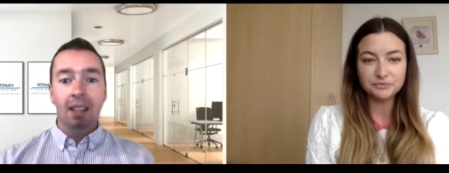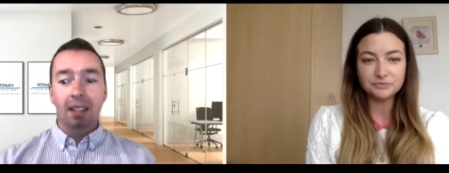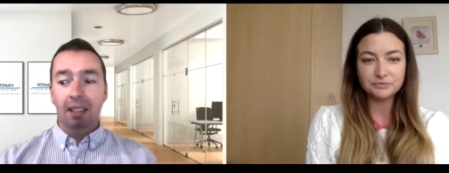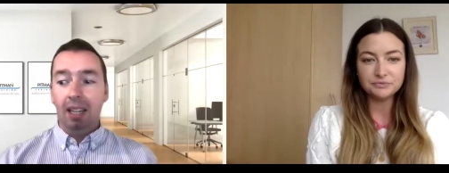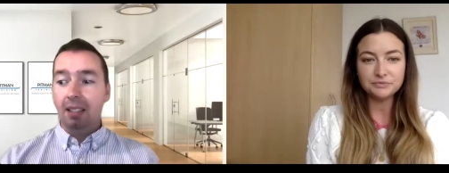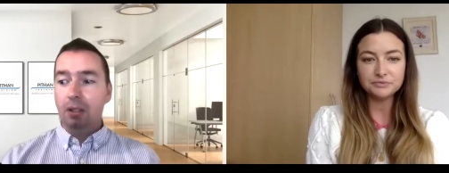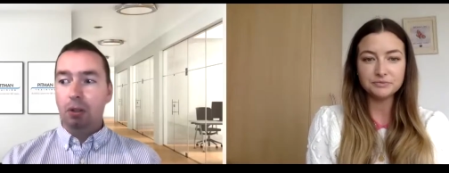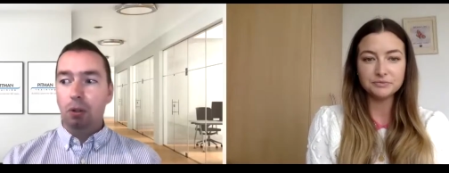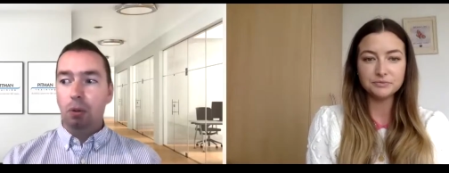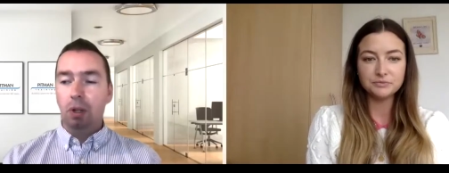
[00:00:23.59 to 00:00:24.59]
Speaker 1: Yeah,
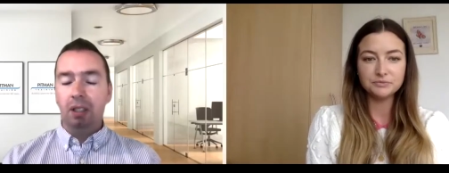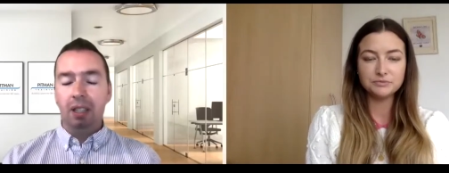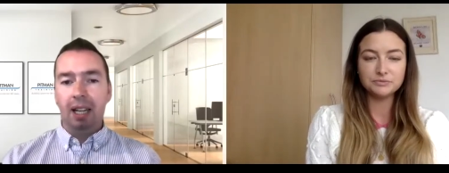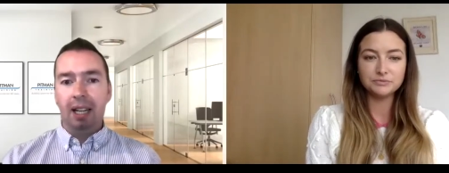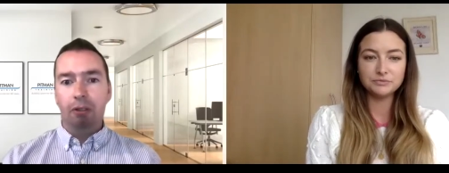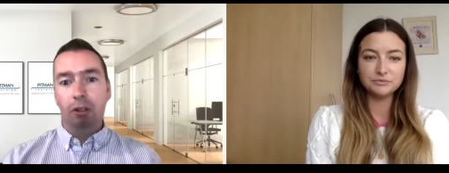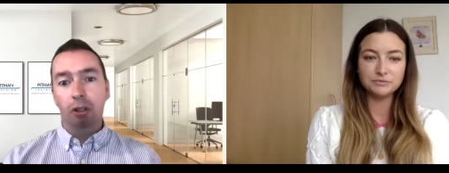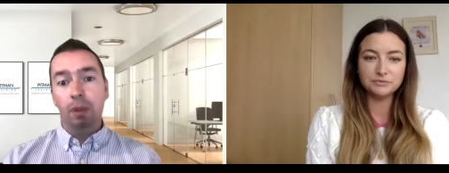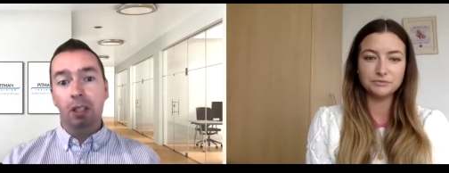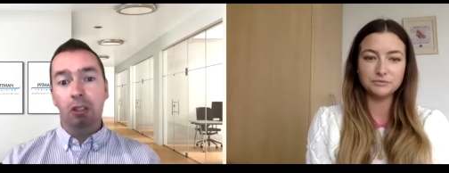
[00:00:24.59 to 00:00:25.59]
so we're a
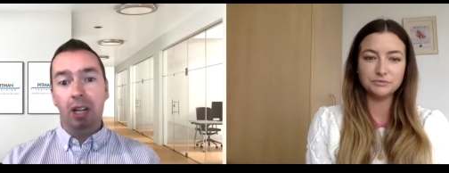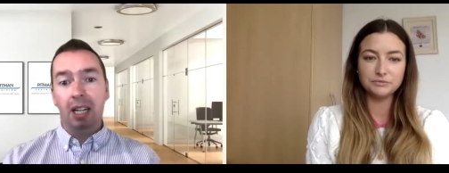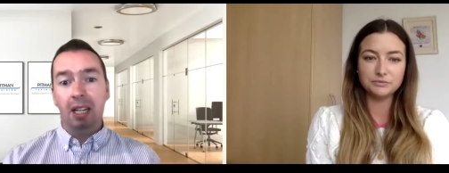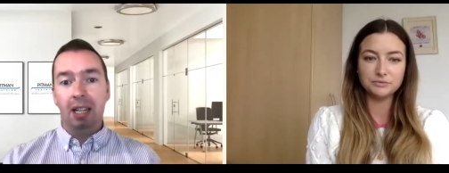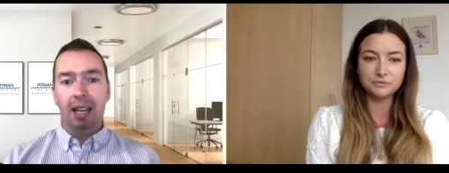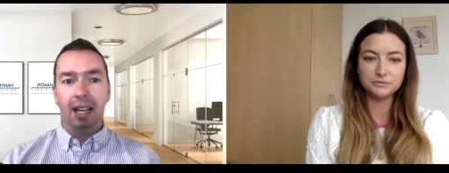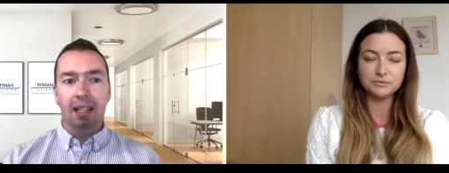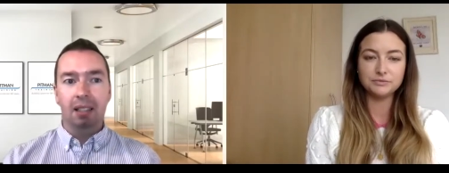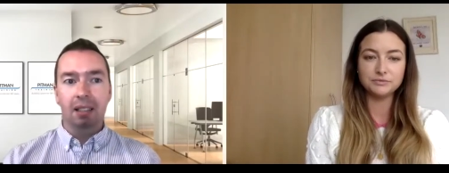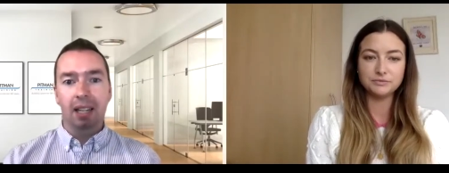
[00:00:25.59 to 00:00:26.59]
recruitment and training
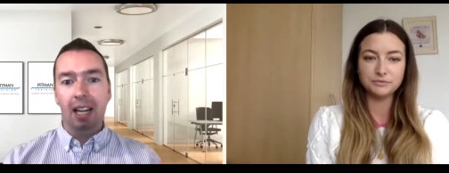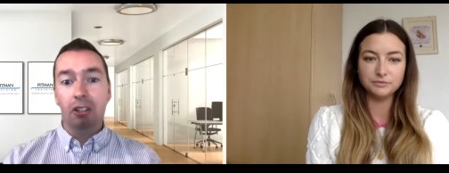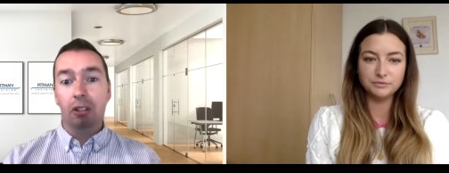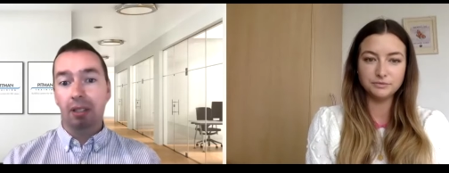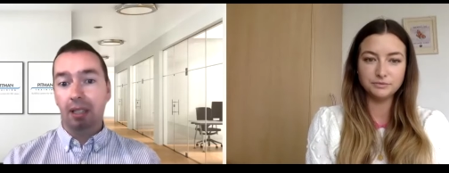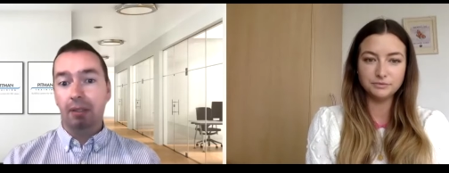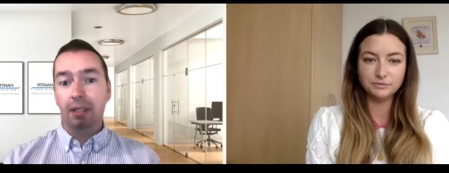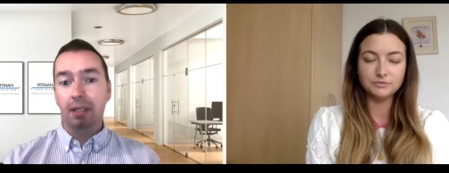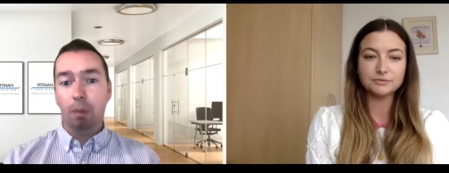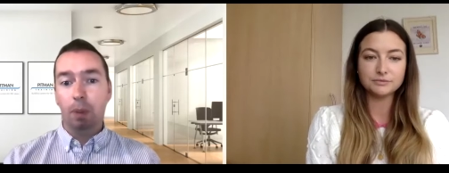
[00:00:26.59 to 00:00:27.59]
and HR
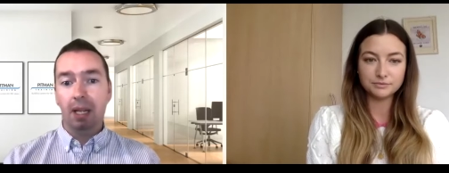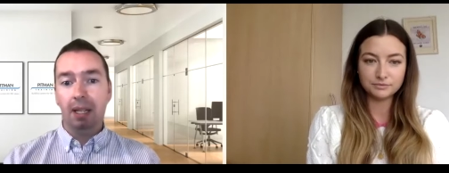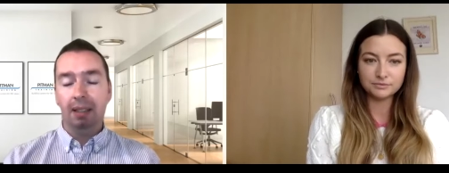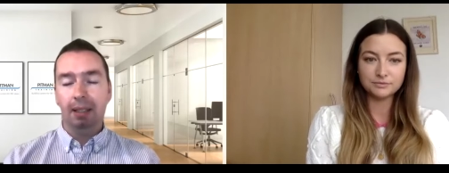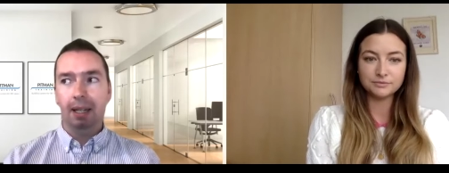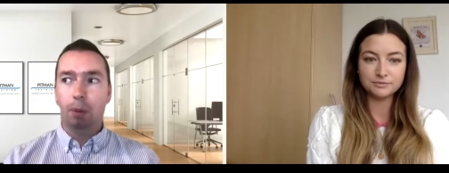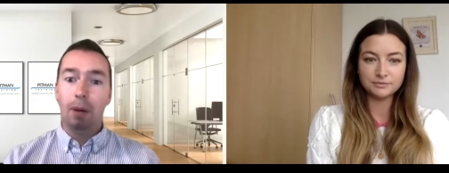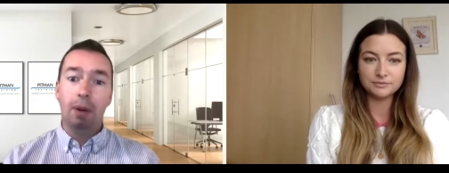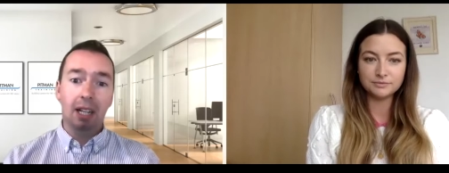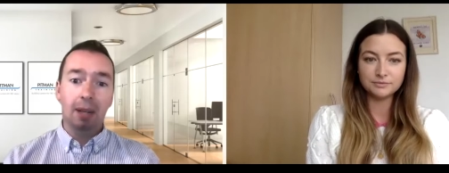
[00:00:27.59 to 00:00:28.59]
services company, uh,
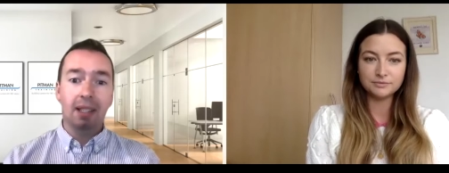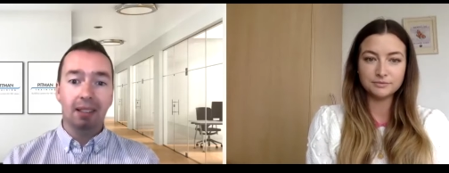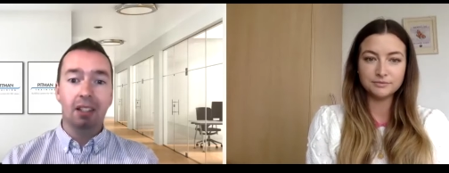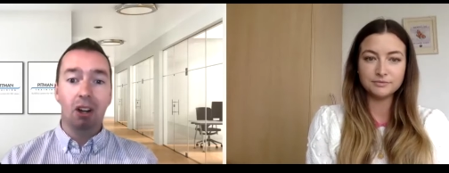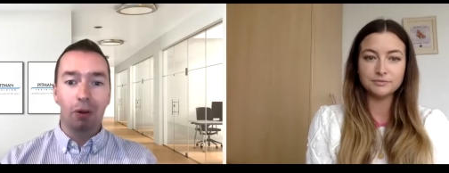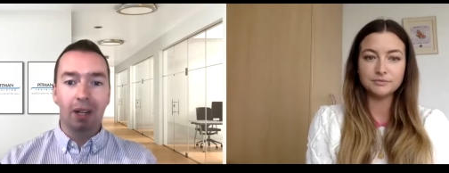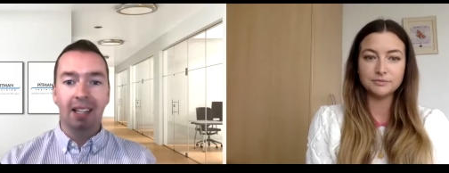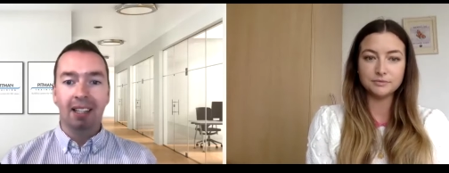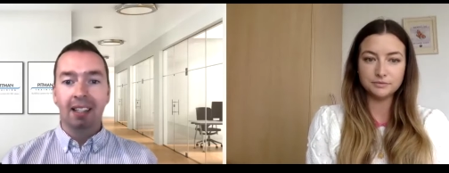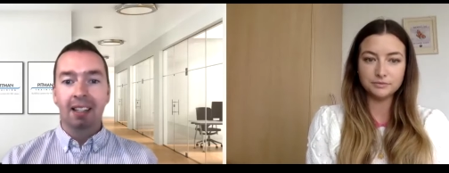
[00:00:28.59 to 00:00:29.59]
primarily based in Galway
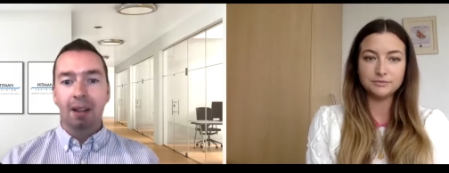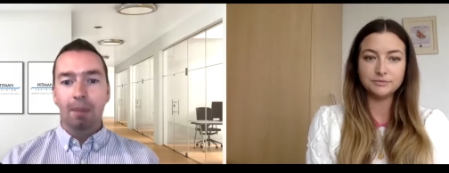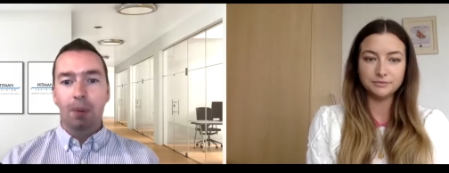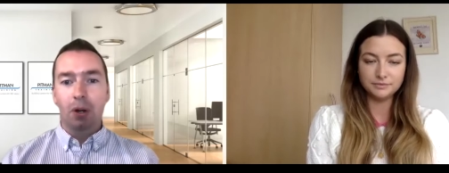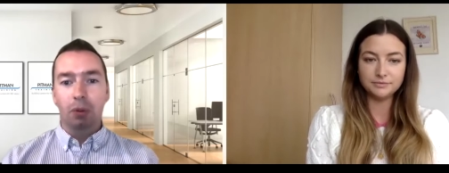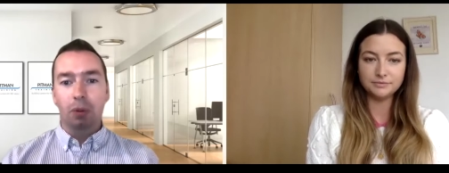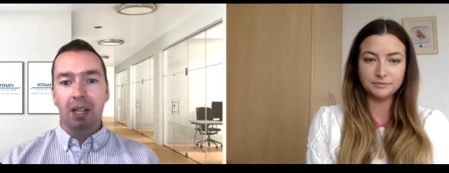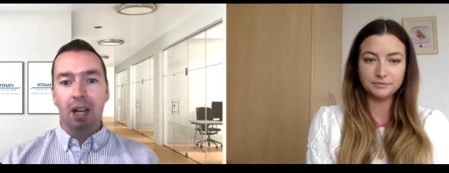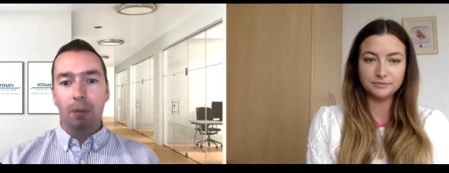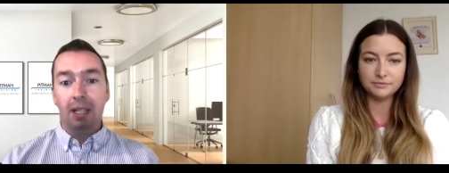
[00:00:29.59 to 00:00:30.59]
but we
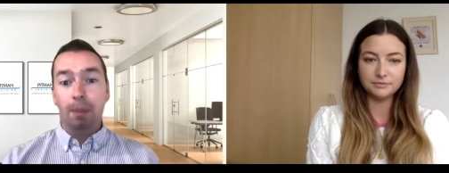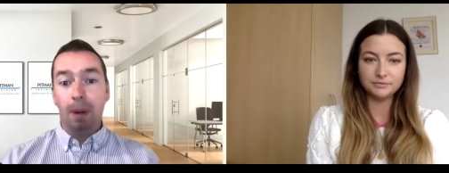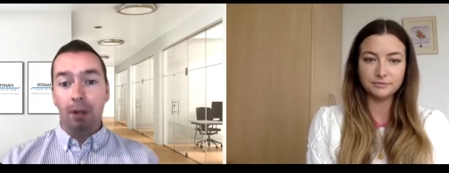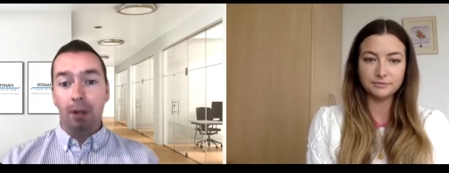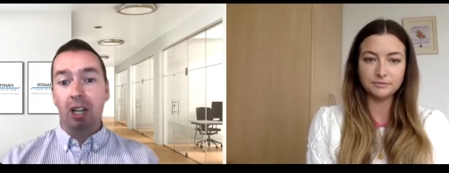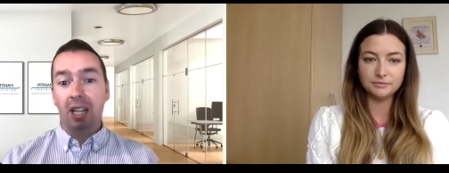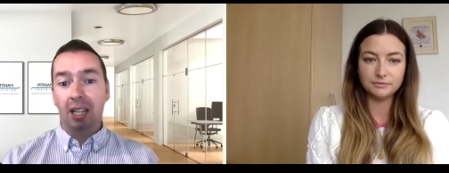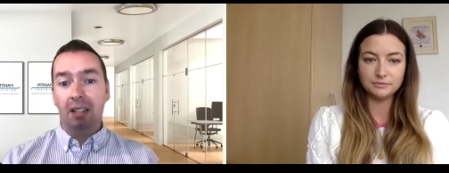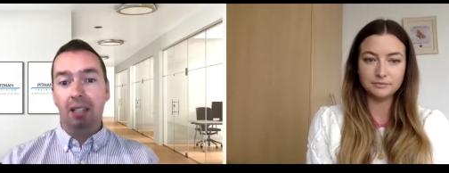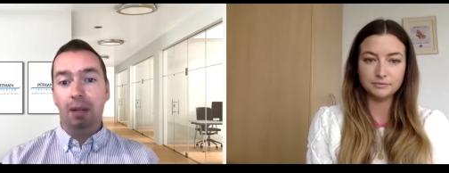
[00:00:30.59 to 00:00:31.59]
operate as Pitman Training
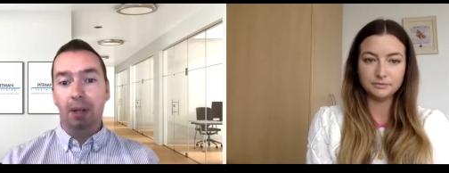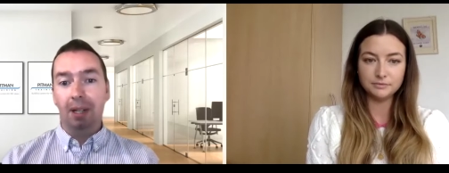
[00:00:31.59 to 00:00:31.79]
here in Limerick.